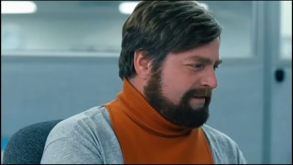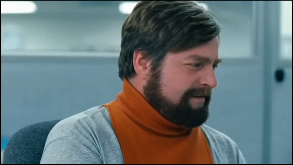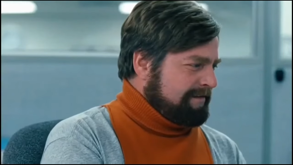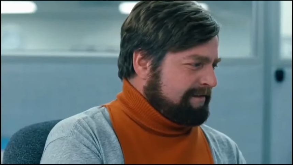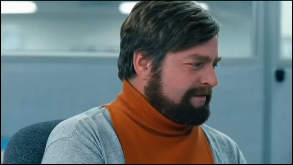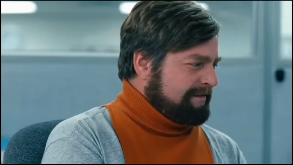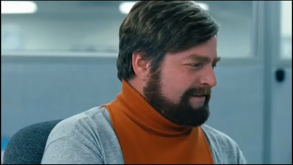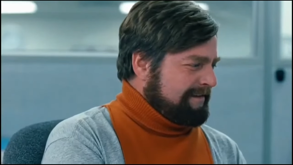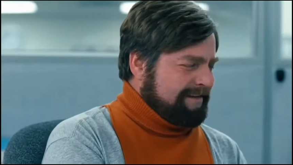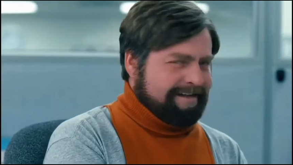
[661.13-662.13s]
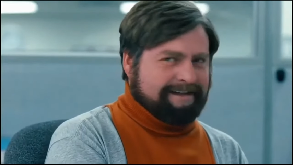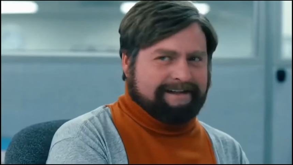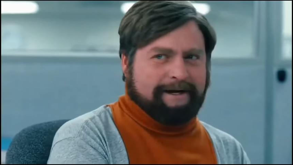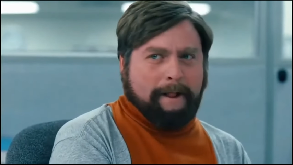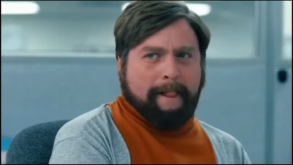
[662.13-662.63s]

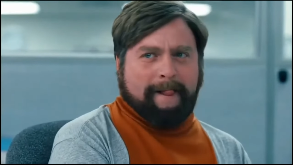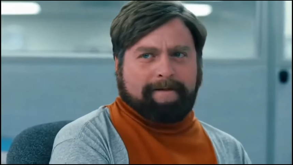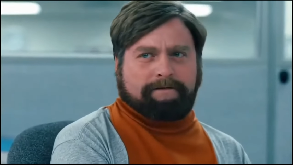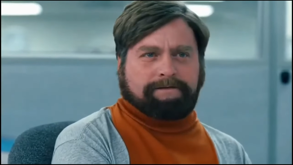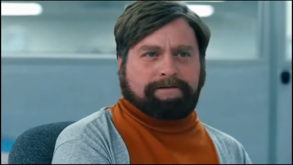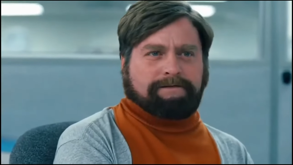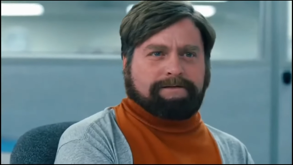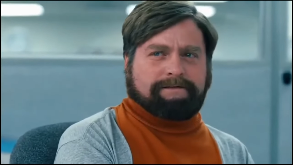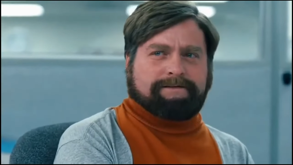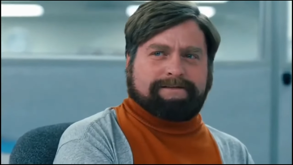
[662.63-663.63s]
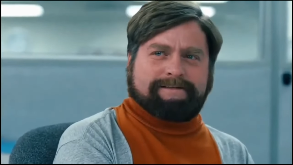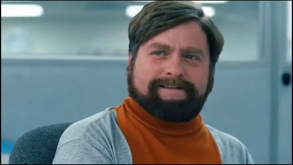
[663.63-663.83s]
(no one is talking)